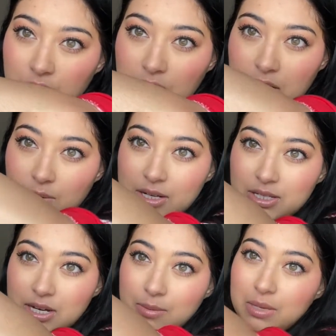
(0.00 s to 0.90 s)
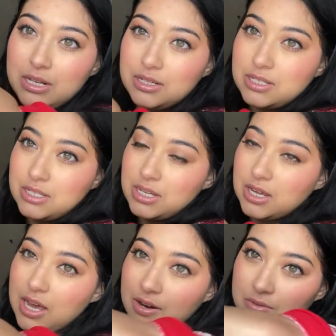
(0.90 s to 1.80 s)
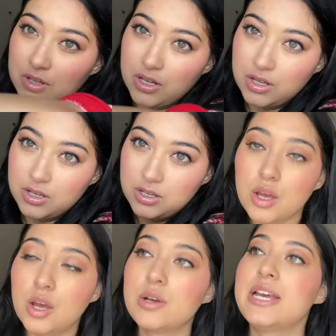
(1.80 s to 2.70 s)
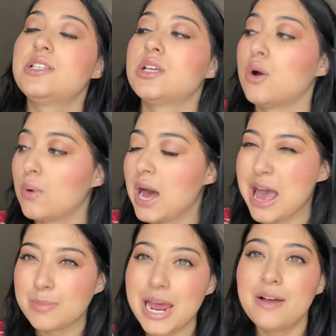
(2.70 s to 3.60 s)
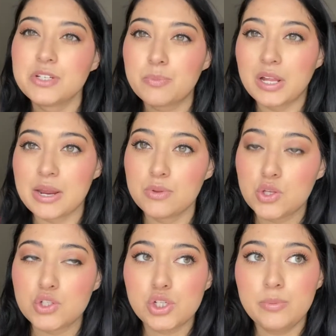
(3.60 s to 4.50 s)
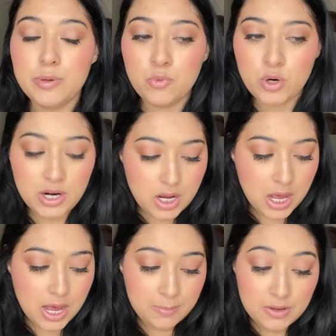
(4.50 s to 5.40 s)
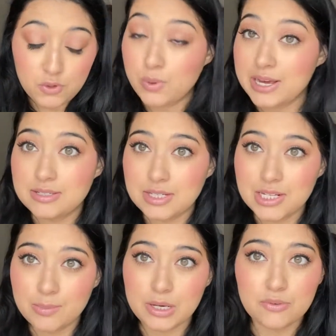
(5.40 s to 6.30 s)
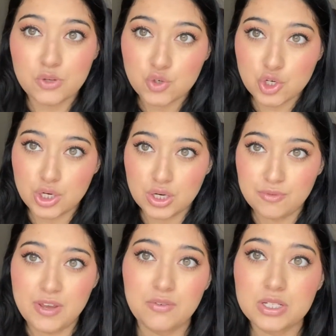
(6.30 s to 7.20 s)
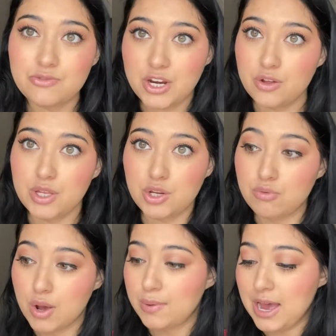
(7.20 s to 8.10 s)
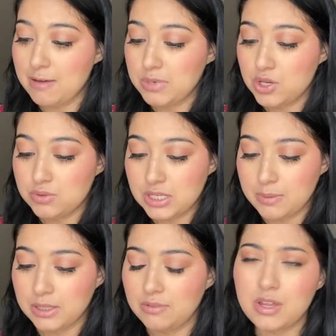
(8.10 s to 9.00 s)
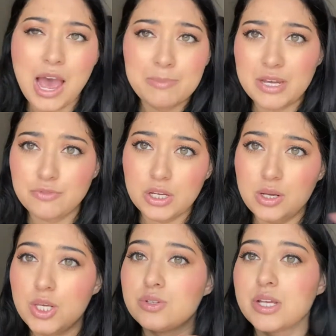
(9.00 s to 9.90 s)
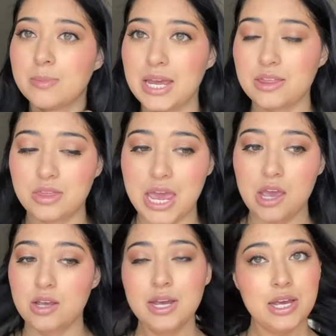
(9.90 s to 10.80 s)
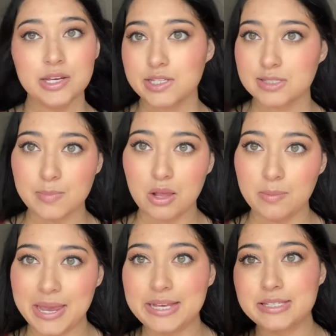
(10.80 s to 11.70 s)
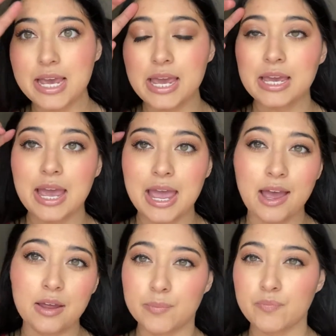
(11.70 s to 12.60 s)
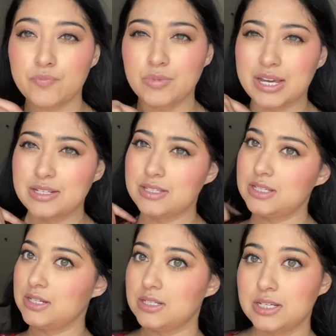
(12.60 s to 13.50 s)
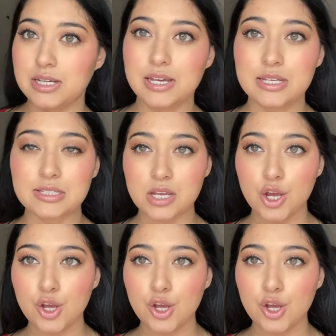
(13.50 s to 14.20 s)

And you guys can immediately see kind of the Okay, so I'm gonna have to play with those a little bit more. Um, if you guys see them in a future favorites video, then you know that I've been using them and love them. I'm definitely gonna use them. Like they smell amazing and the consistency is